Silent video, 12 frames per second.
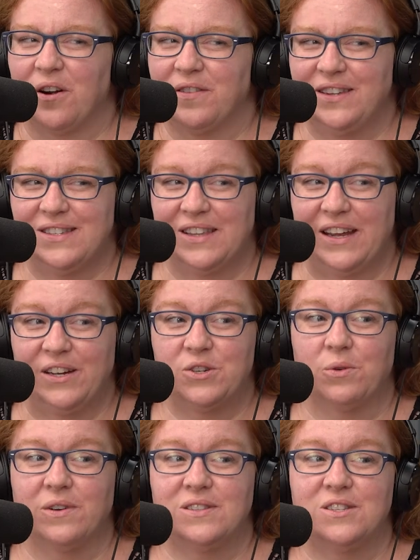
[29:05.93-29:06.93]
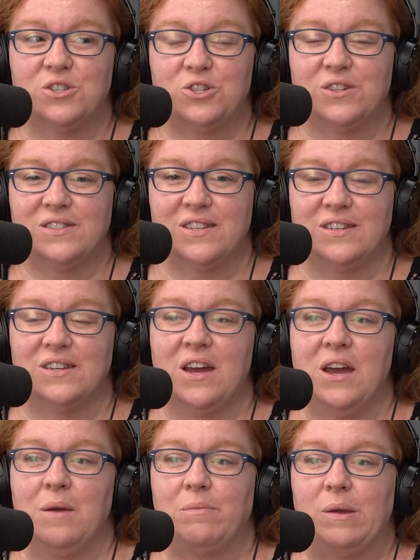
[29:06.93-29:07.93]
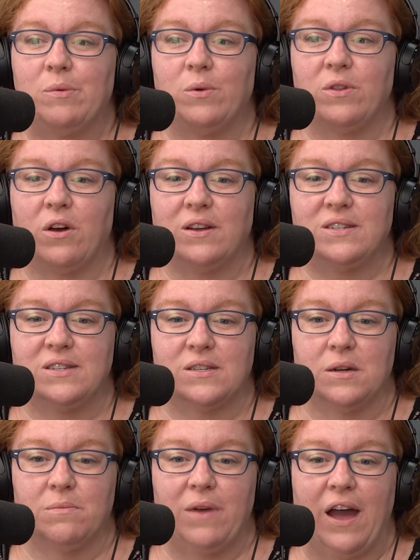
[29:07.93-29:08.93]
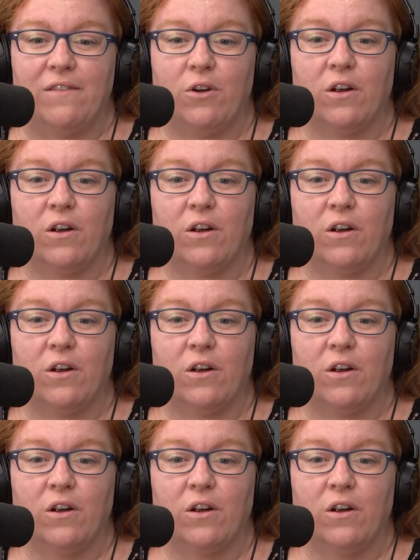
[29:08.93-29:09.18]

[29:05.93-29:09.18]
Are these linked, or is this just that people with autism have